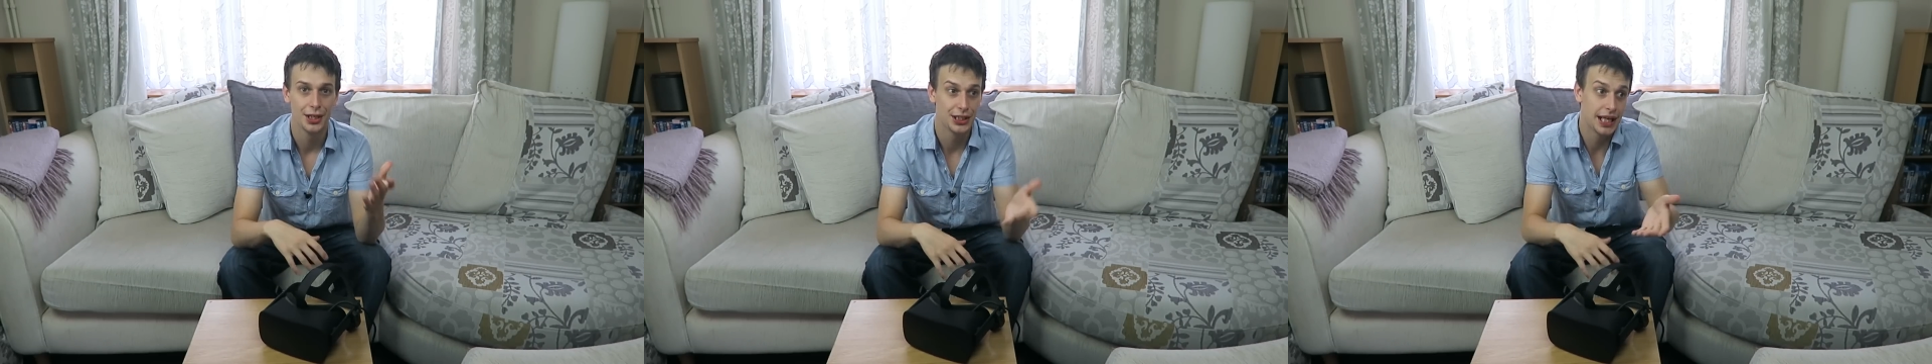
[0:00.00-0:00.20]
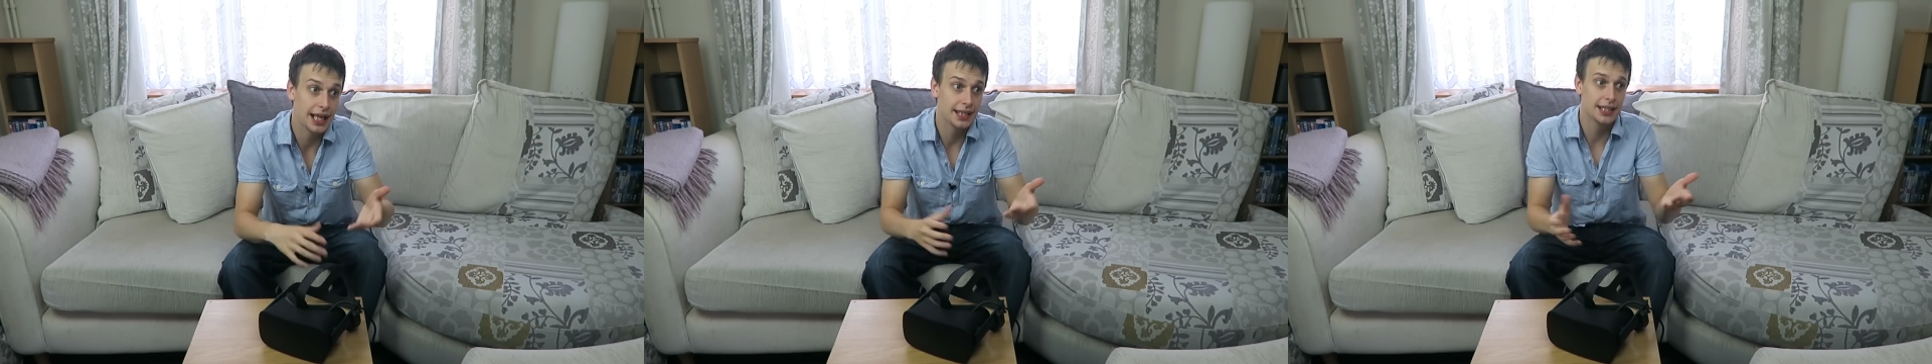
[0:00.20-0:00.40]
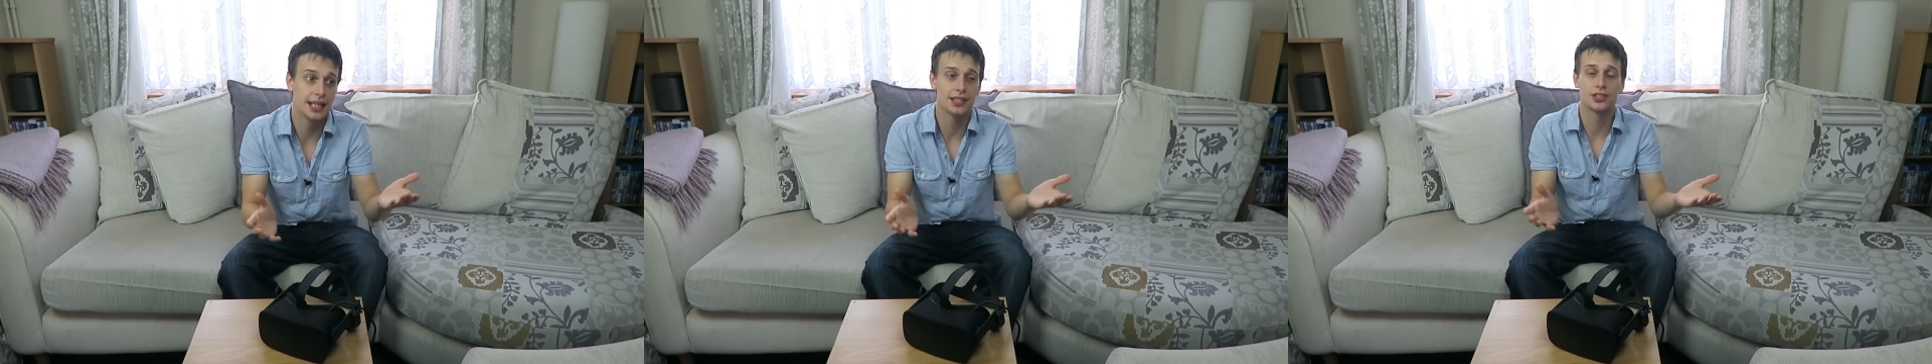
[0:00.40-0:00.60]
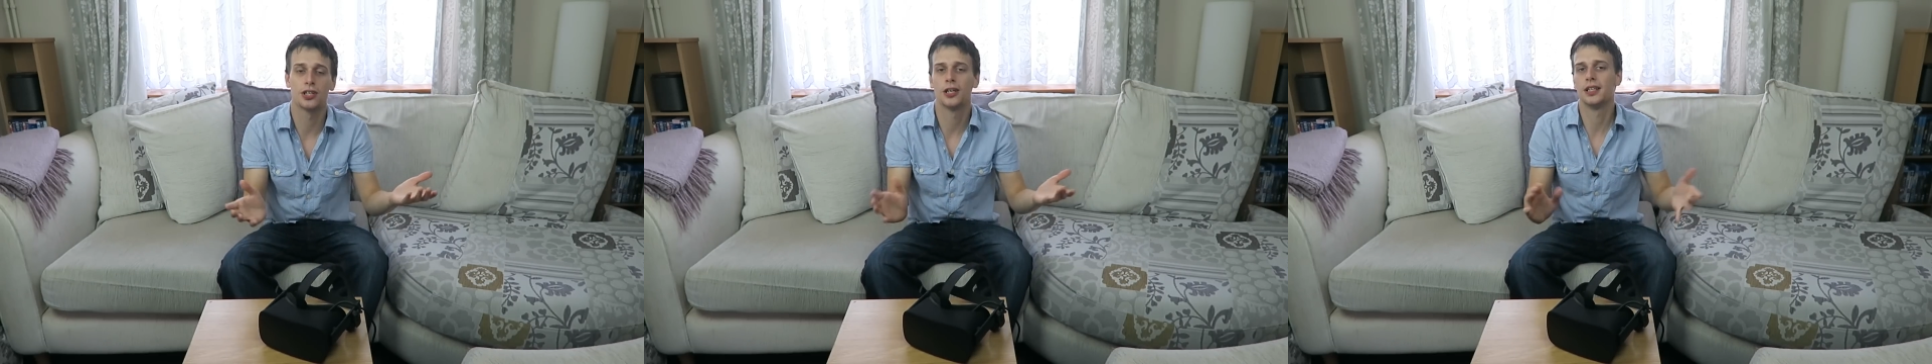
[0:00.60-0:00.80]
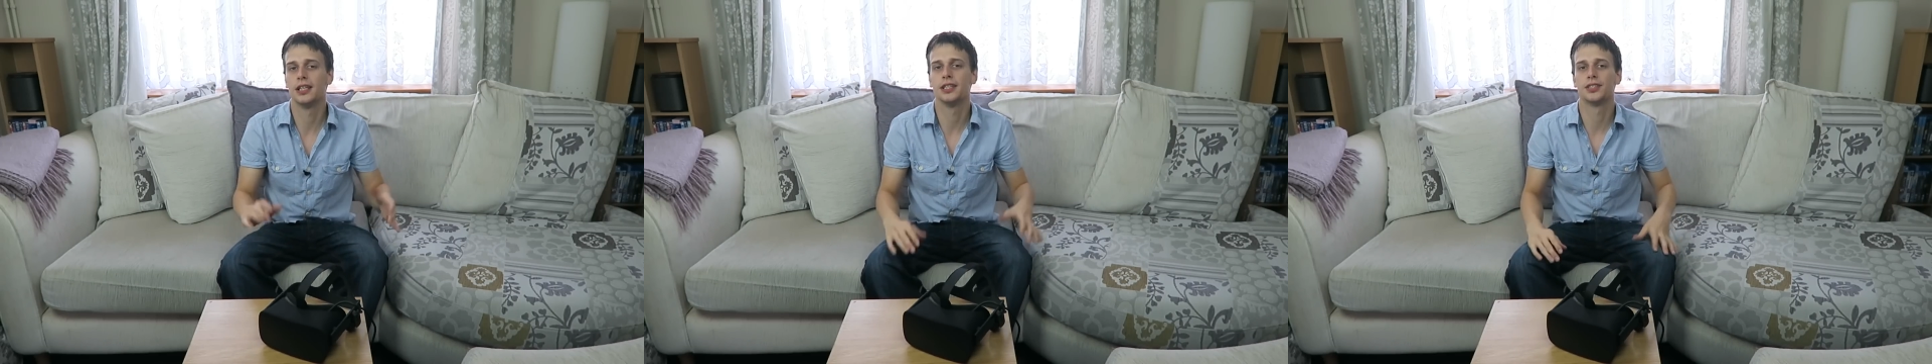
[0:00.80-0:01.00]
Yeah, that
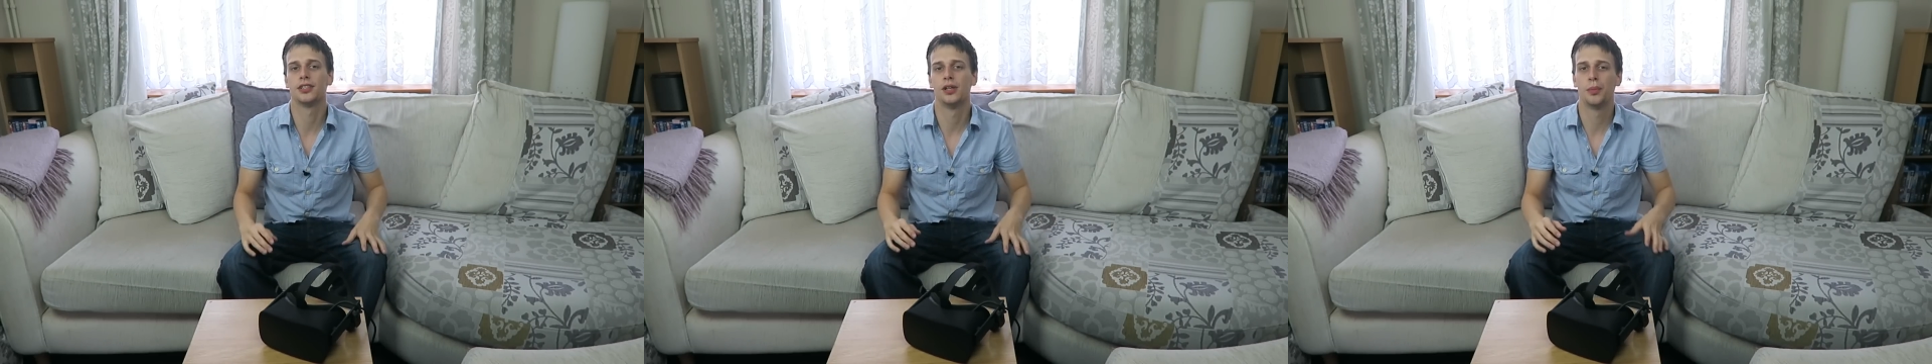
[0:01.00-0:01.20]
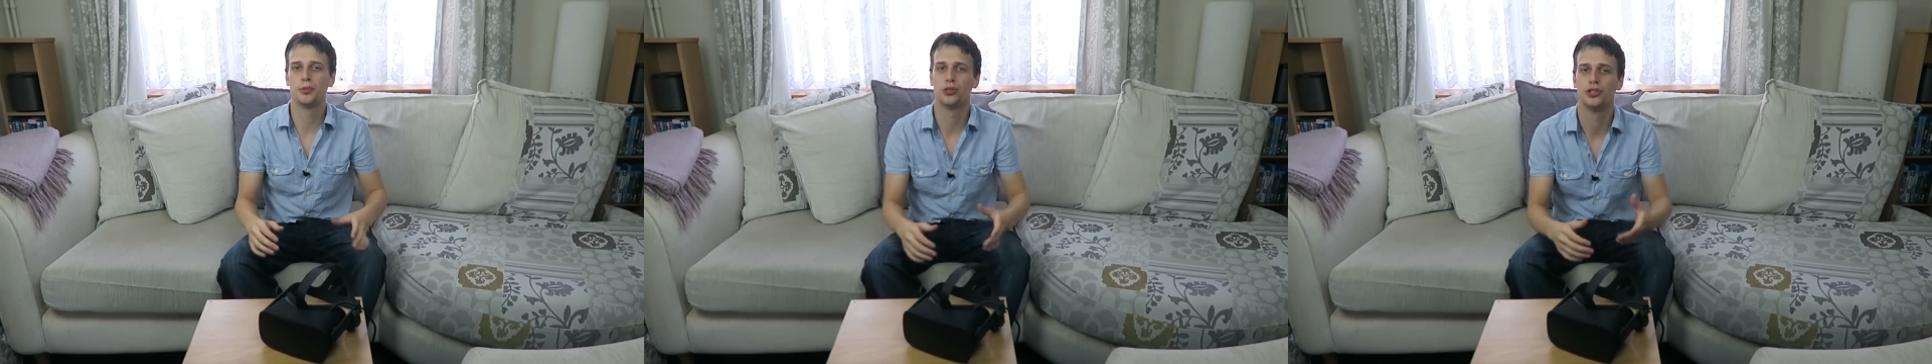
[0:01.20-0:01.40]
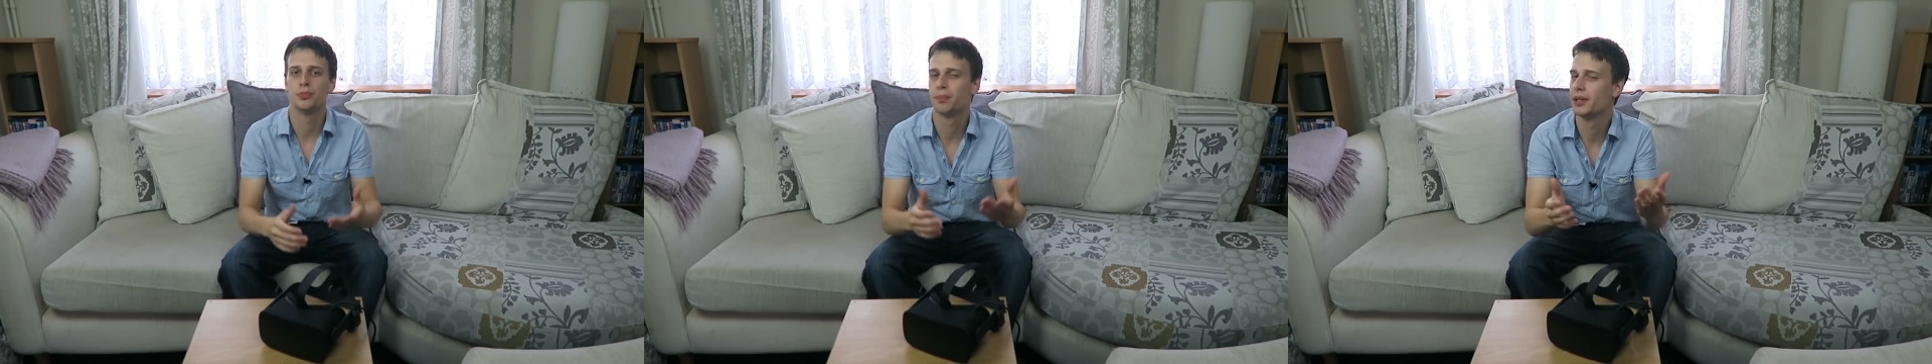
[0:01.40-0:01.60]
certainly is an option,